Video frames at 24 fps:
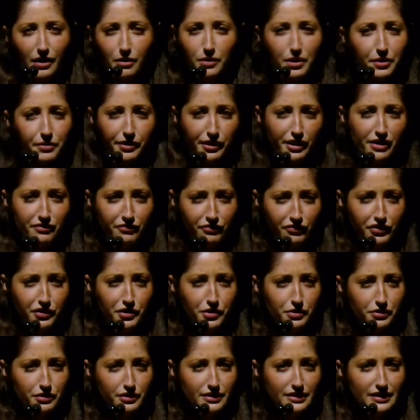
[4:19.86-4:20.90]
We were
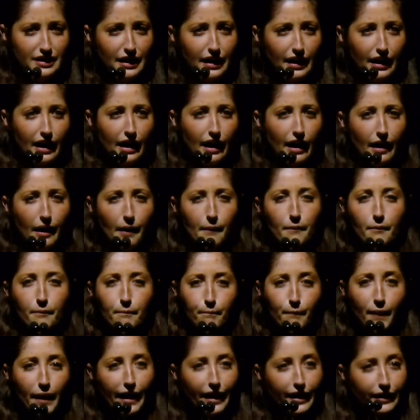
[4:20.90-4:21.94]
confused.
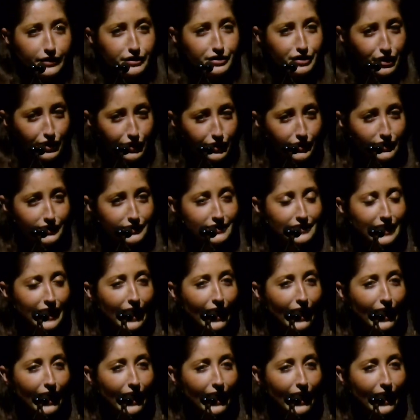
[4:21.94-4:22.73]
But turns